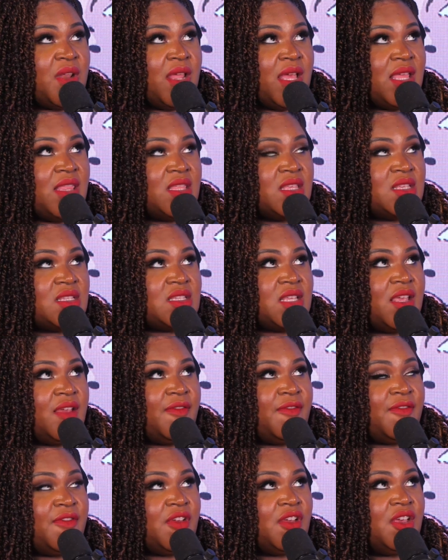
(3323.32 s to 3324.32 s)
end this. If
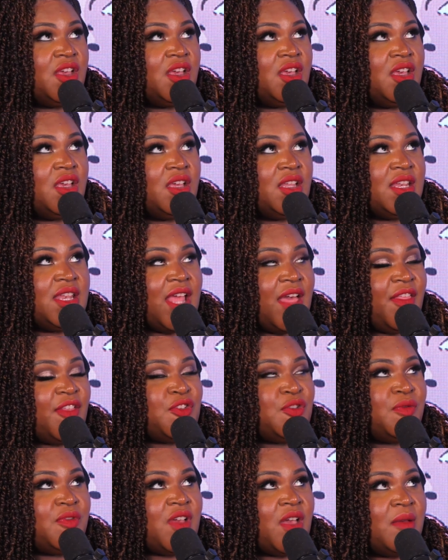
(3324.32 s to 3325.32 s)
now that
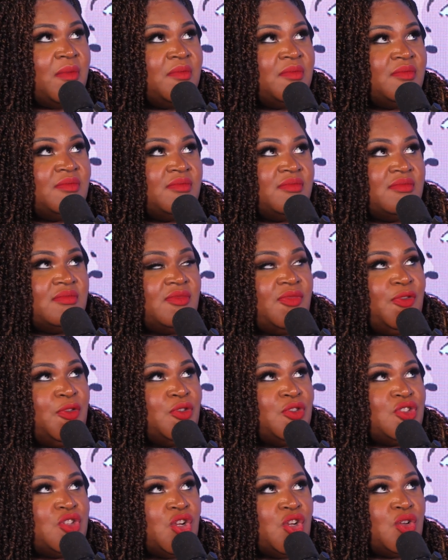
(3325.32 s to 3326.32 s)
you've come full
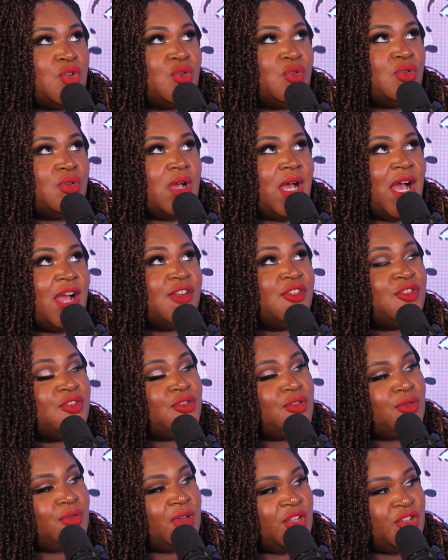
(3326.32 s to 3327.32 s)
circle, how do
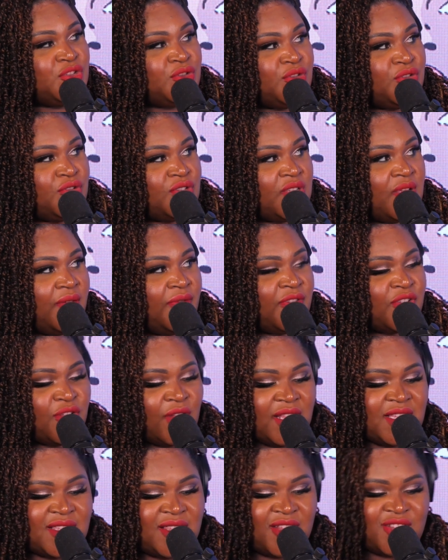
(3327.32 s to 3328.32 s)
you introduce yourself? So
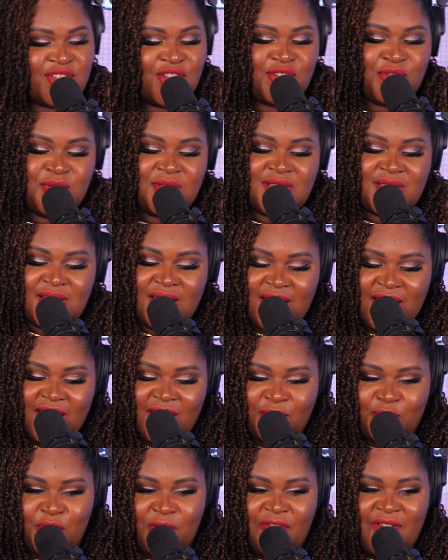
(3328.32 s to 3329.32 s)
let's do this
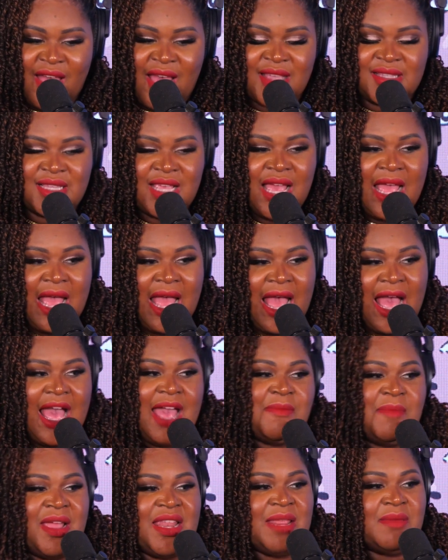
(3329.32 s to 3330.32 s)
real fast. Hi,
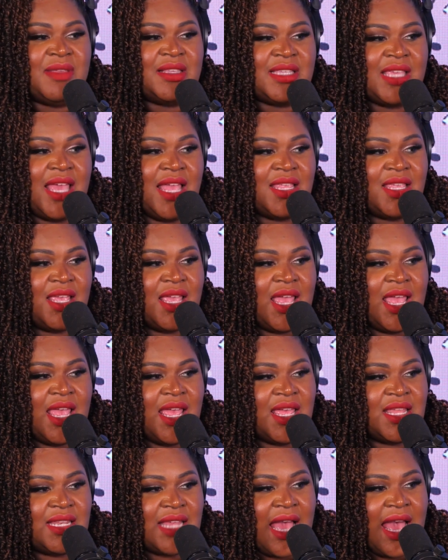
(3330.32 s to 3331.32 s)
my name is Kenya,
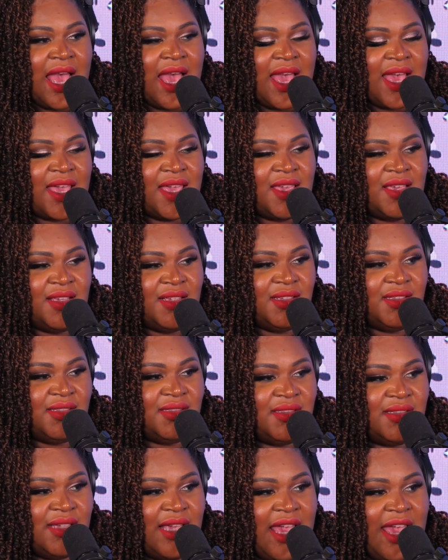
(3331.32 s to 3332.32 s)
and I
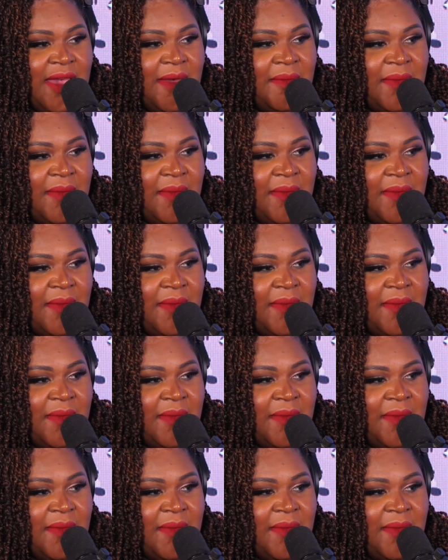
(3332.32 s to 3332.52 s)
am